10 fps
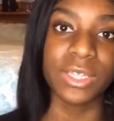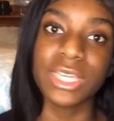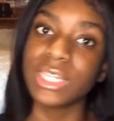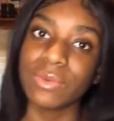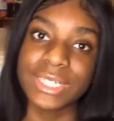
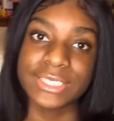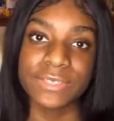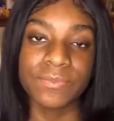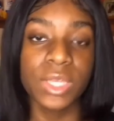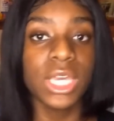Anyways,
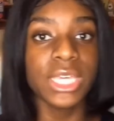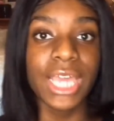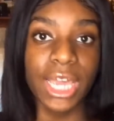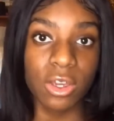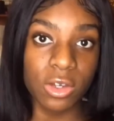yeah,
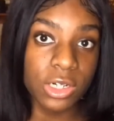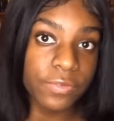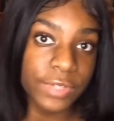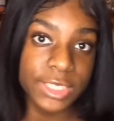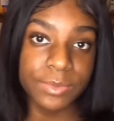go to
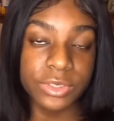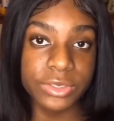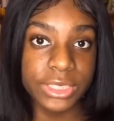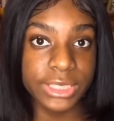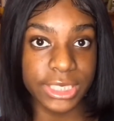freshman
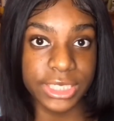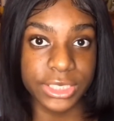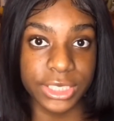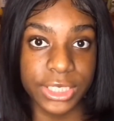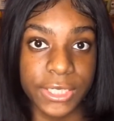
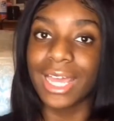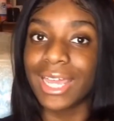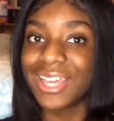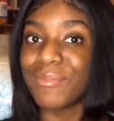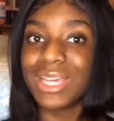orientation.
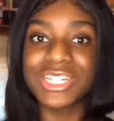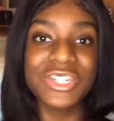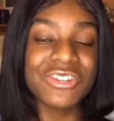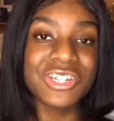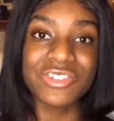Like, make sure
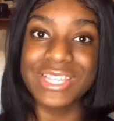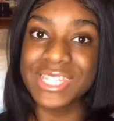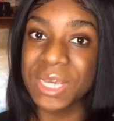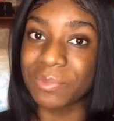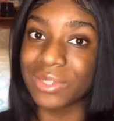you dress
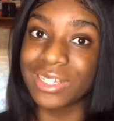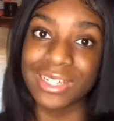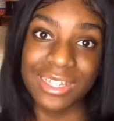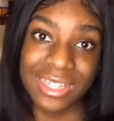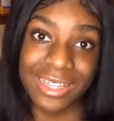up,
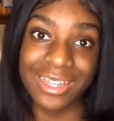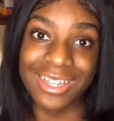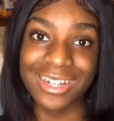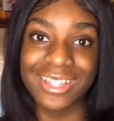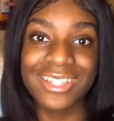look
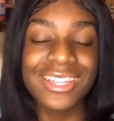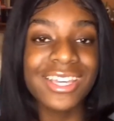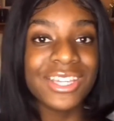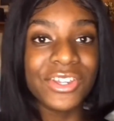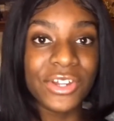good,
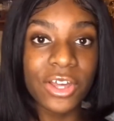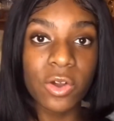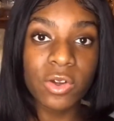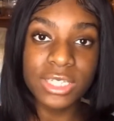you know?